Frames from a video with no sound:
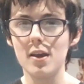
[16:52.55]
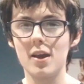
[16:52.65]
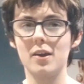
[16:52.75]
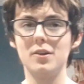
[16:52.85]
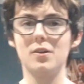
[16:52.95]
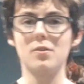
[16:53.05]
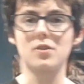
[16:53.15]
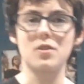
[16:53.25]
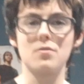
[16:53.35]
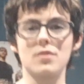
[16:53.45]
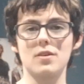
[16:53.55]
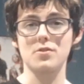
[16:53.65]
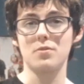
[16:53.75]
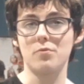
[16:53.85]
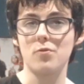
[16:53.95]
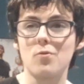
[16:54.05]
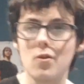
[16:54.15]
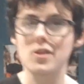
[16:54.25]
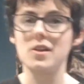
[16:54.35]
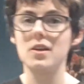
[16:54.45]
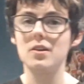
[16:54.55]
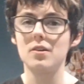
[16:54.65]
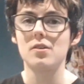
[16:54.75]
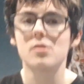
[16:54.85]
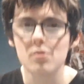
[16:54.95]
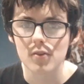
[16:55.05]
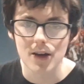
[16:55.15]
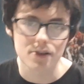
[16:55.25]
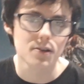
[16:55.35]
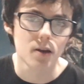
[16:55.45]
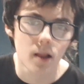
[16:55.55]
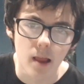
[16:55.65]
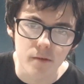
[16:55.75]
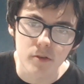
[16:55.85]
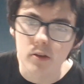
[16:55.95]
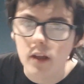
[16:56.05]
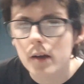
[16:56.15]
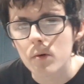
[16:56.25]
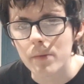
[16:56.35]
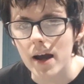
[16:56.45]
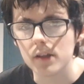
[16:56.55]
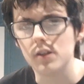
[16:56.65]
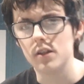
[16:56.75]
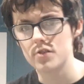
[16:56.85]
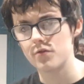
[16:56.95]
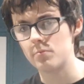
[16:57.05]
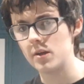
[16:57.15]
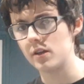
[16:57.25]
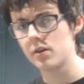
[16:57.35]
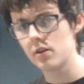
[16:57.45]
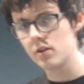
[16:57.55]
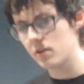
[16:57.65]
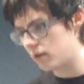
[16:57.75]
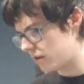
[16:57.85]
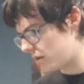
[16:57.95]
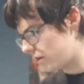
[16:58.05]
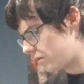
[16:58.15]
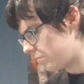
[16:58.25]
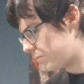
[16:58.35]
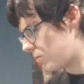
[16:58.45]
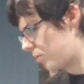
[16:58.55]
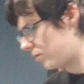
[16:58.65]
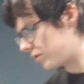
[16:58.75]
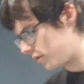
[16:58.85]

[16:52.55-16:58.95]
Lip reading: And 2014 and 2011, they were bad years for me. But,